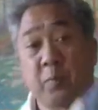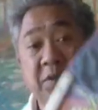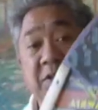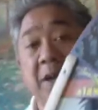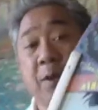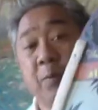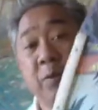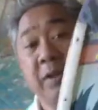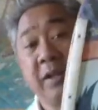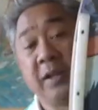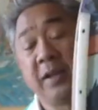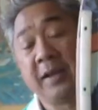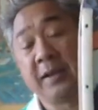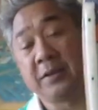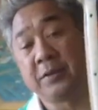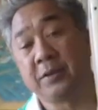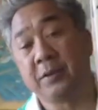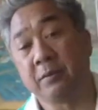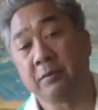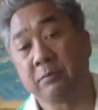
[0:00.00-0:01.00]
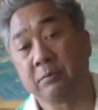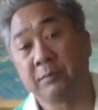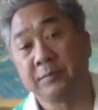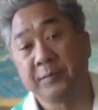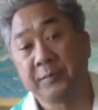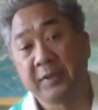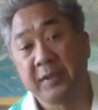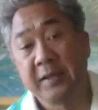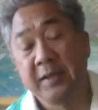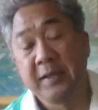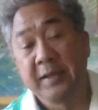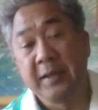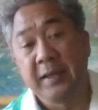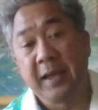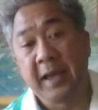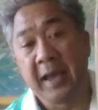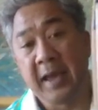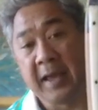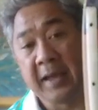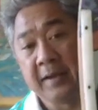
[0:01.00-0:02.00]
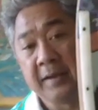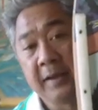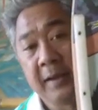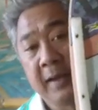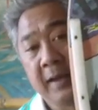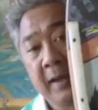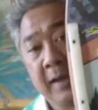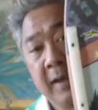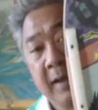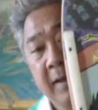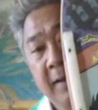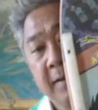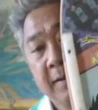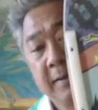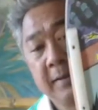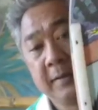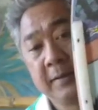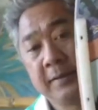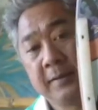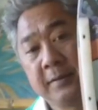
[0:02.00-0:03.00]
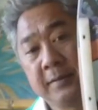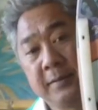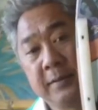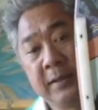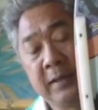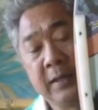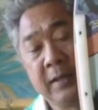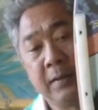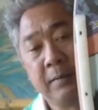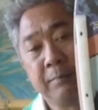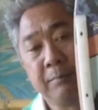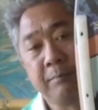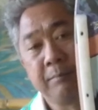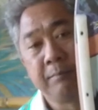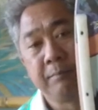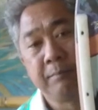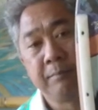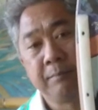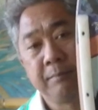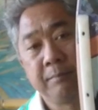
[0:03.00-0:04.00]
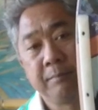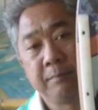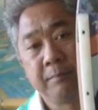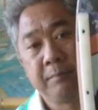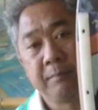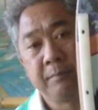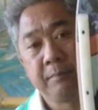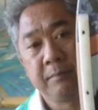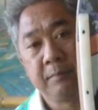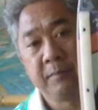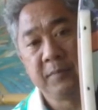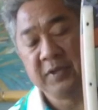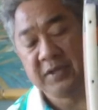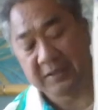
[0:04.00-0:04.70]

which I really liked too, and uh, um, you